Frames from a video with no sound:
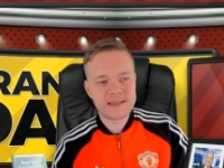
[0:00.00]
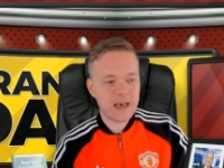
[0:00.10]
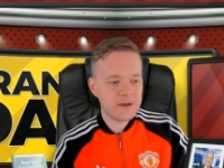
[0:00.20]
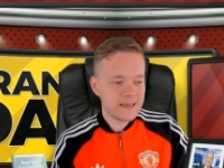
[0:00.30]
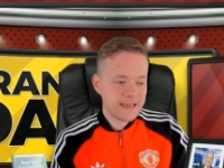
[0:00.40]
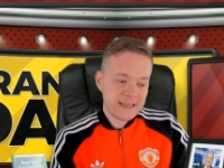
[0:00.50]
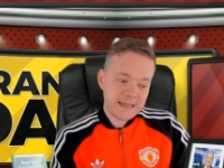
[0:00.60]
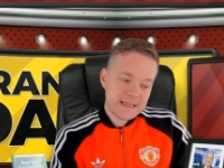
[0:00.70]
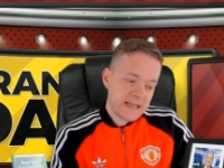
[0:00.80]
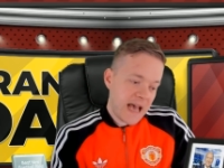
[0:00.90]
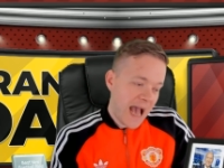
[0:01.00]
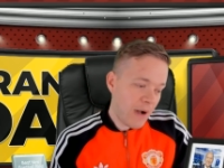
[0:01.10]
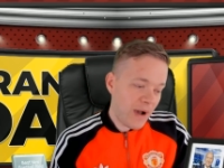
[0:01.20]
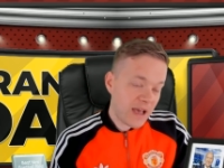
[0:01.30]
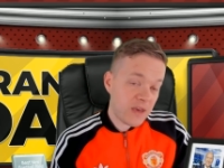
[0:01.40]
So
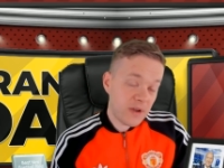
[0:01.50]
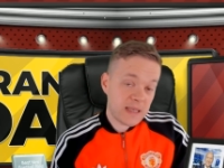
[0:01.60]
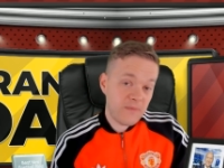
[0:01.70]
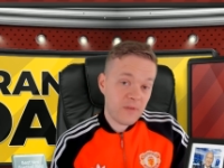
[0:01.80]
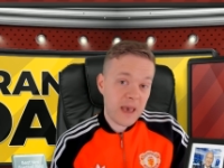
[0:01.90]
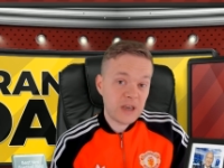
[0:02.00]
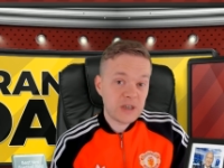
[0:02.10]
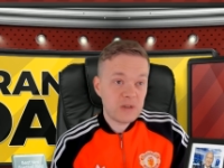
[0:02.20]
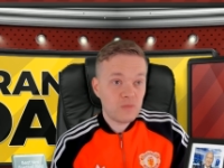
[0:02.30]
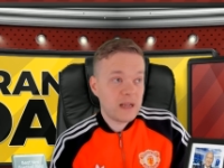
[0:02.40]
how accurate is the information?